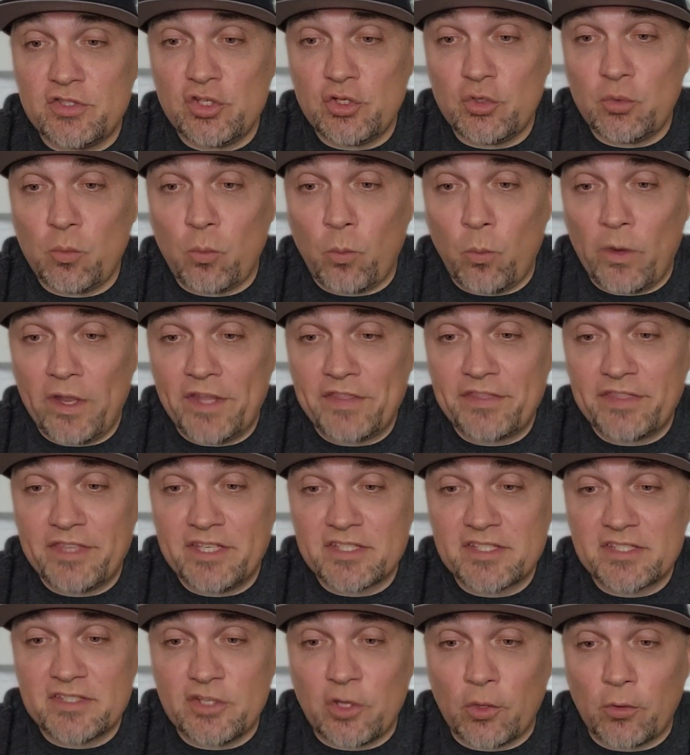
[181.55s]
do with
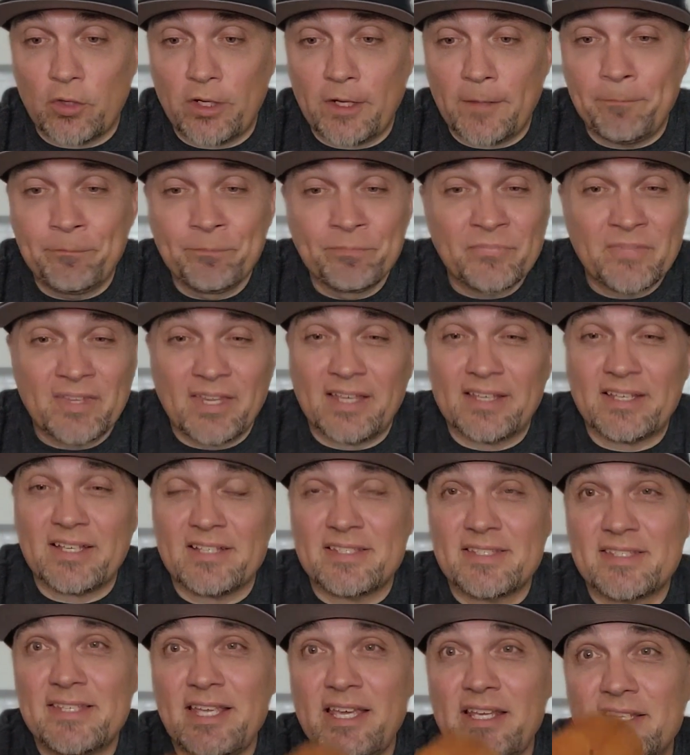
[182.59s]
this donut. Like I
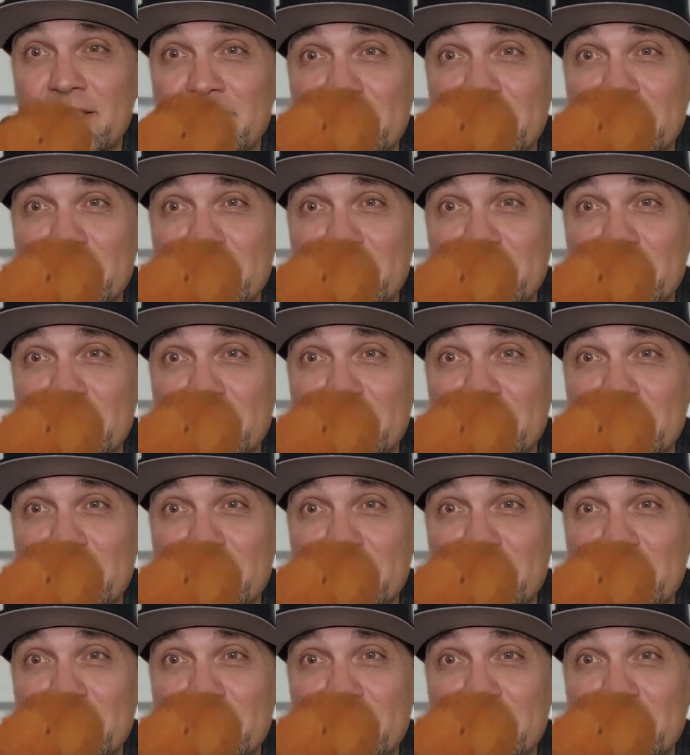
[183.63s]
said,